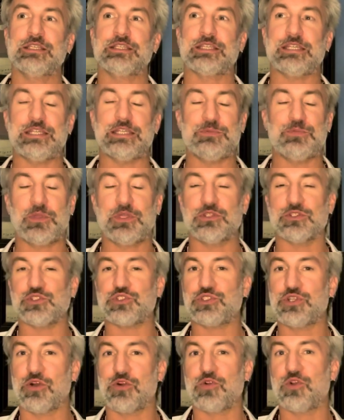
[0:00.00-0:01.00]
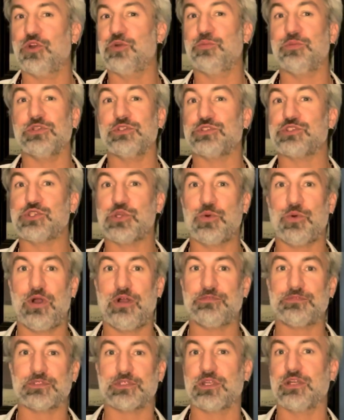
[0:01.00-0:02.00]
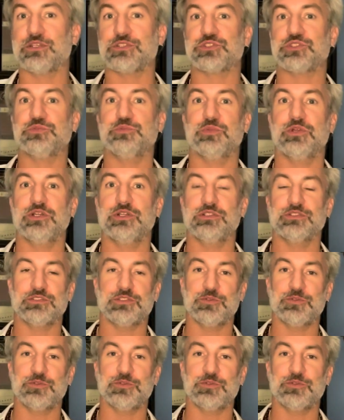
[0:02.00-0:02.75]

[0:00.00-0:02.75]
keep in the showroom and show off to customers.